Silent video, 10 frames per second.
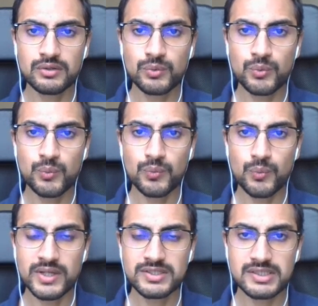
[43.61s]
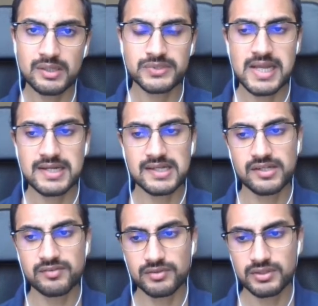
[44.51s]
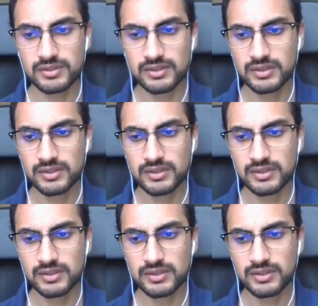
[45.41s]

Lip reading: do one step slightly different.